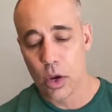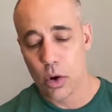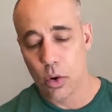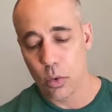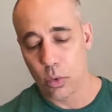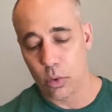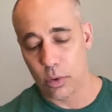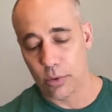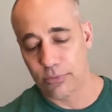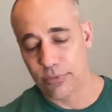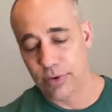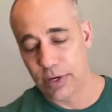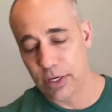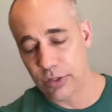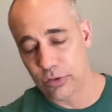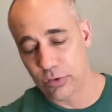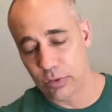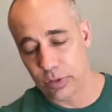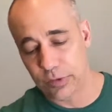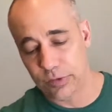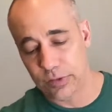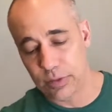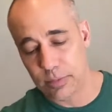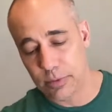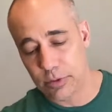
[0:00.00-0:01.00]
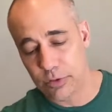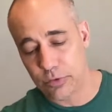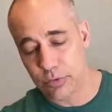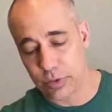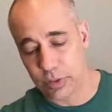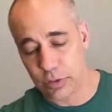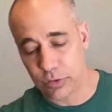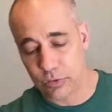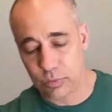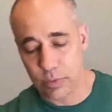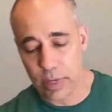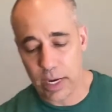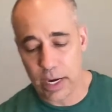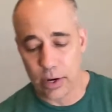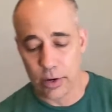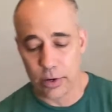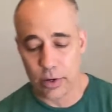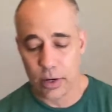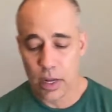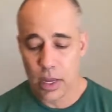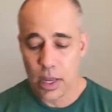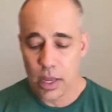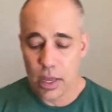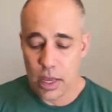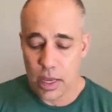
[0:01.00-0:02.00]
or facial asymmetry is
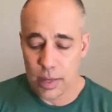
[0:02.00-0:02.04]
rare